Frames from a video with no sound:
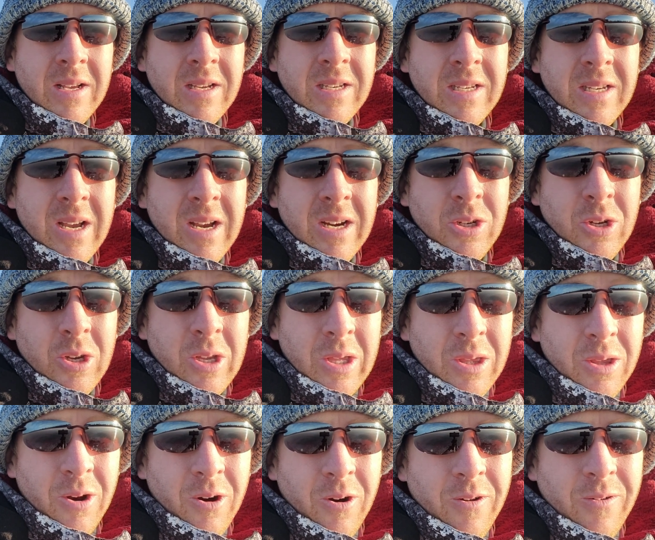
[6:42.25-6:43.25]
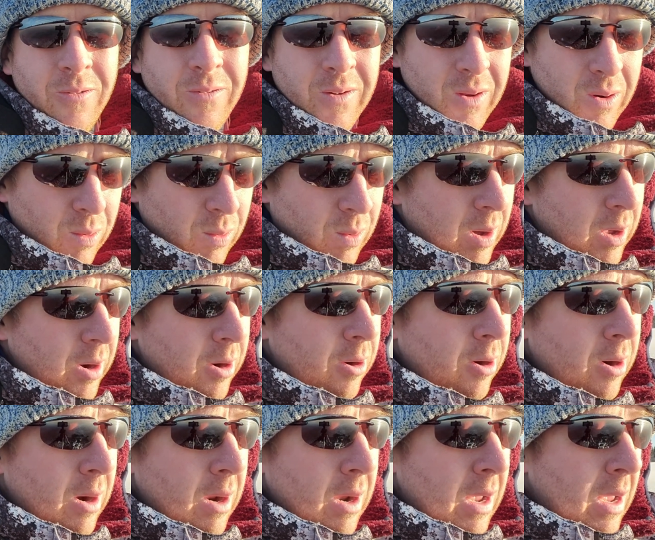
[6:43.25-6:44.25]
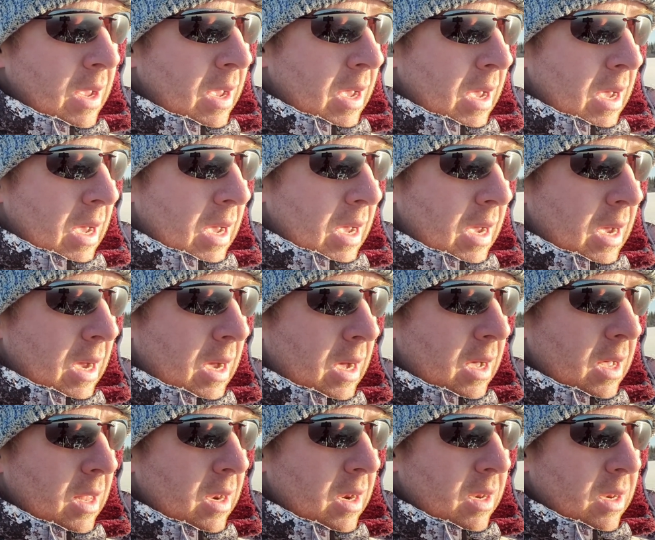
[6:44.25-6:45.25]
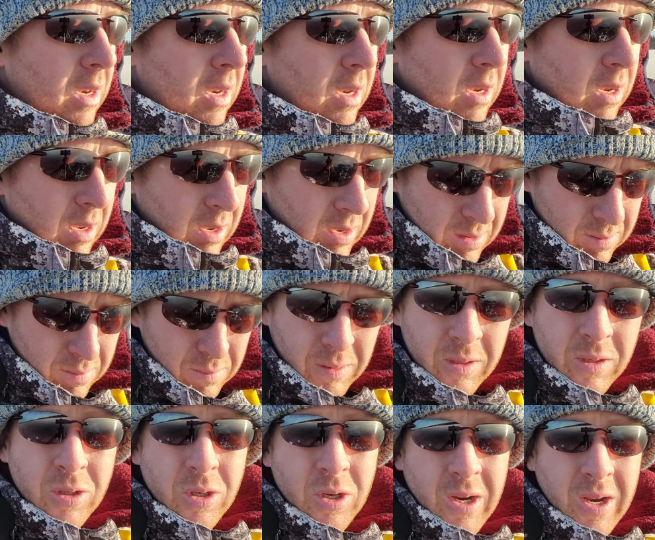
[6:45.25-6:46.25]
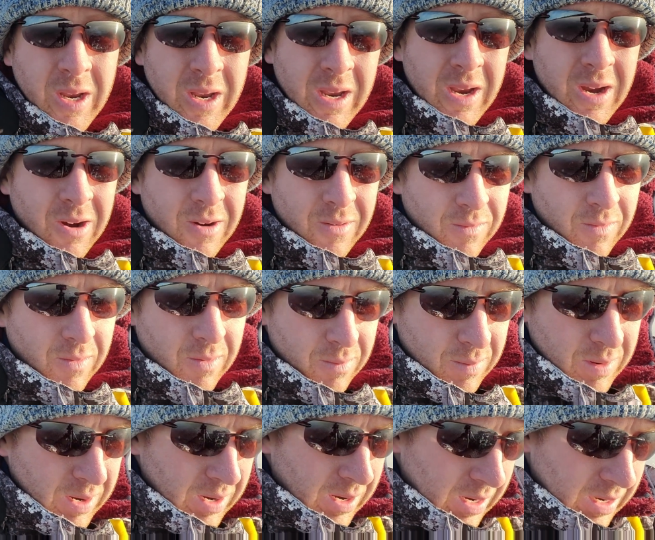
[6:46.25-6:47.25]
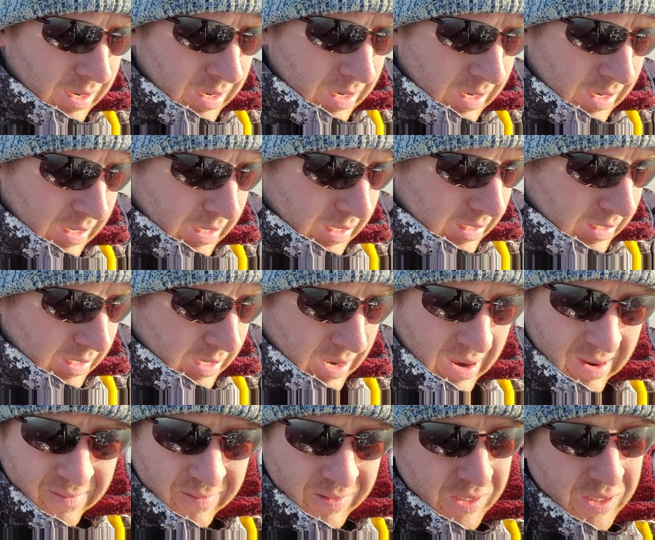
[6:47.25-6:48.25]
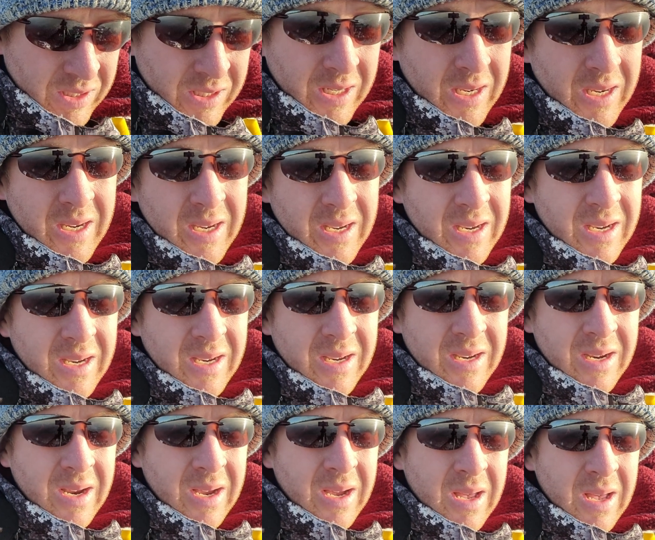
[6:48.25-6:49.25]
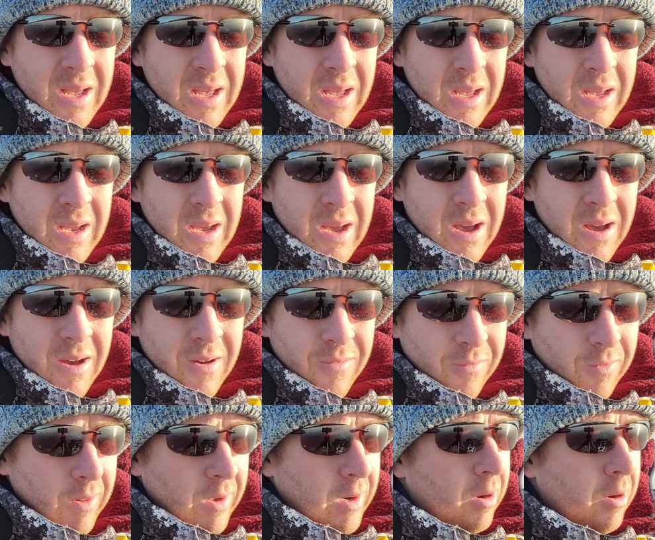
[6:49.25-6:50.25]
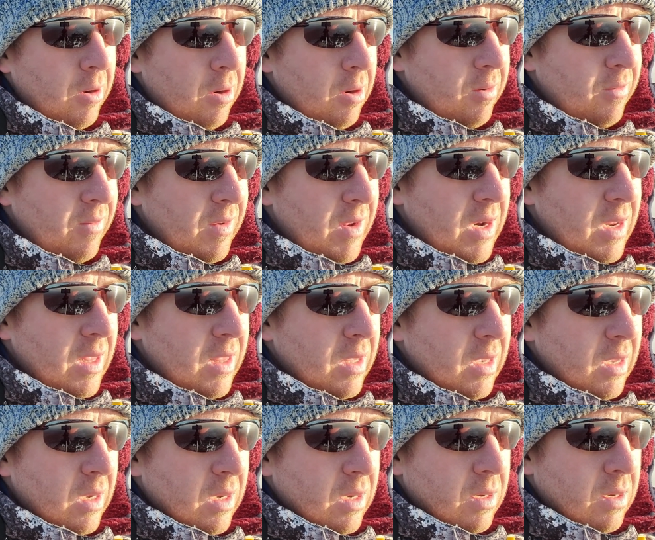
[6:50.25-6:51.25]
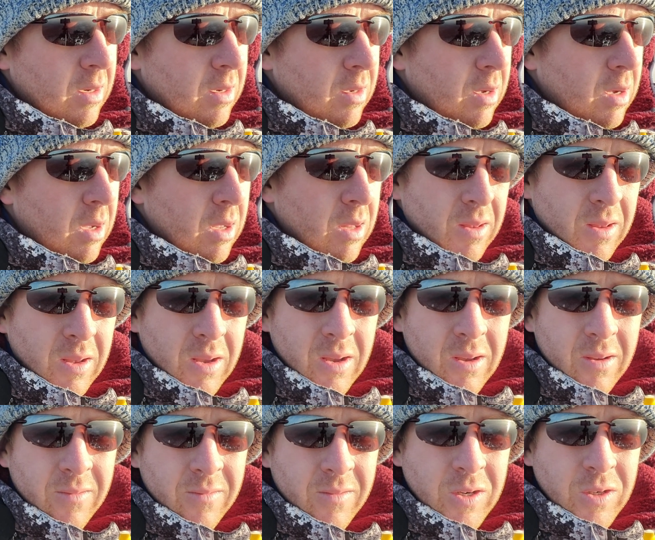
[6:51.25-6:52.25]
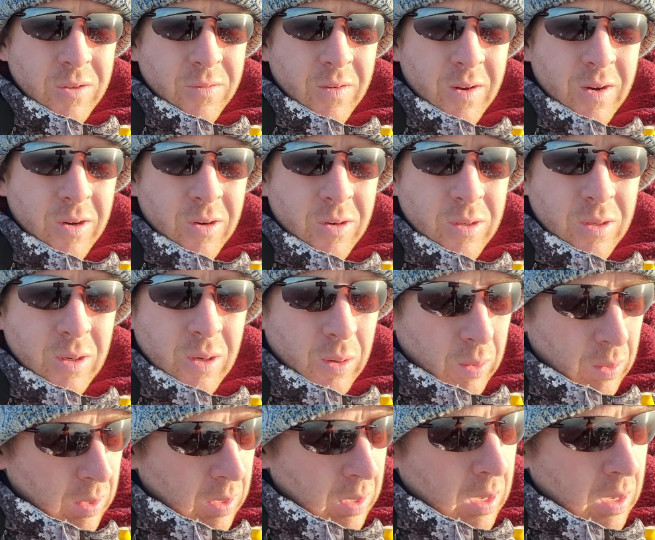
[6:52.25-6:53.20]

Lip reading: this is actually 30 feet of water, and I've been jigging here for a minute and haven't seen a flicker of anything on the fish finder, so